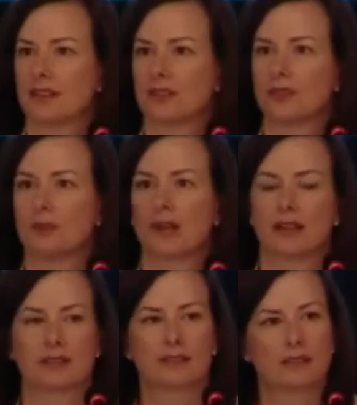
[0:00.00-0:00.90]
in a new
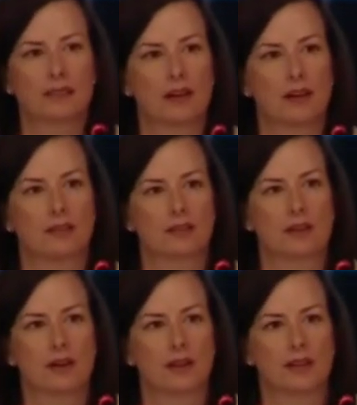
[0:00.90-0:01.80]
way, on
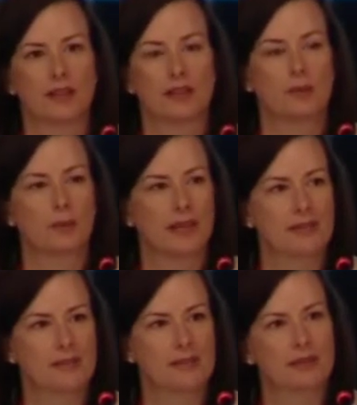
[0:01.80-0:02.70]
an equal
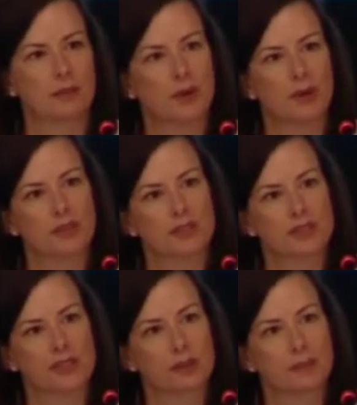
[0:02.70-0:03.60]
basis in
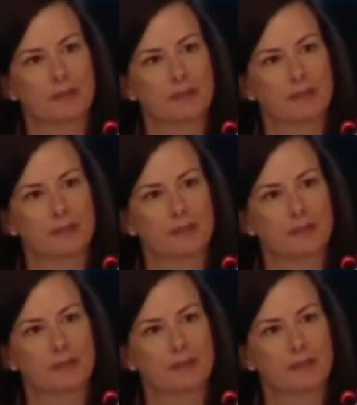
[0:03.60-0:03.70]
partnership,